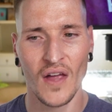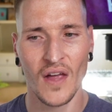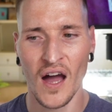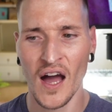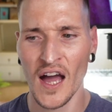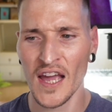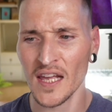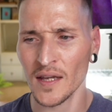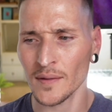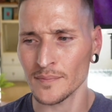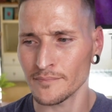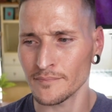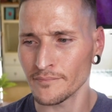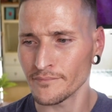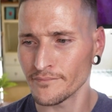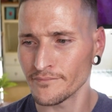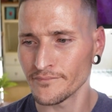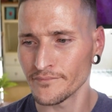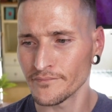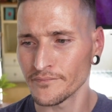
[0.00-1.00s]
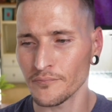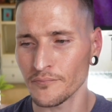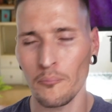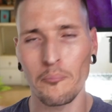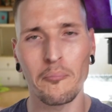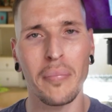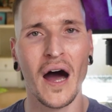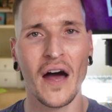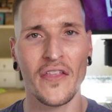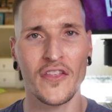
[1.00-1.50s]
I am
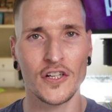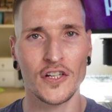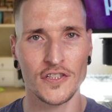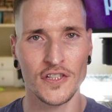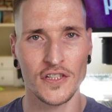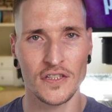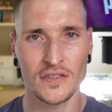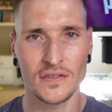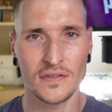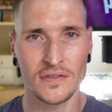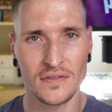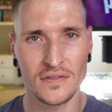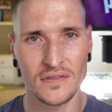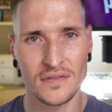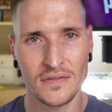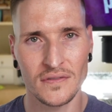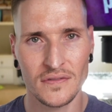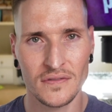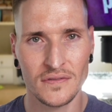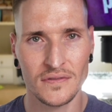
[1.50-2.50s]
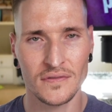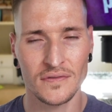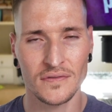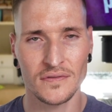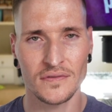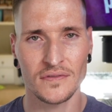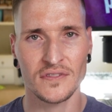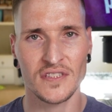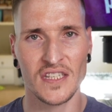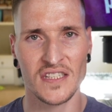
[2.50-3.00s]
bothered,
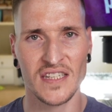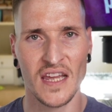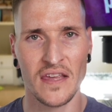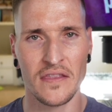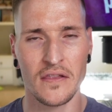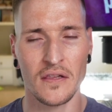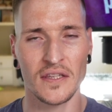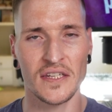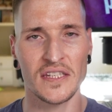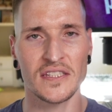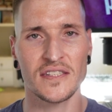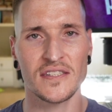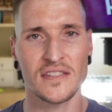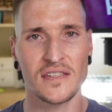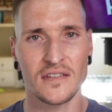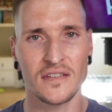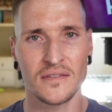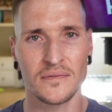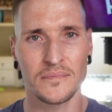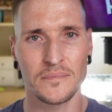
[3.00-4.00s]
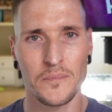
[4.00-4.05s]
to say the least.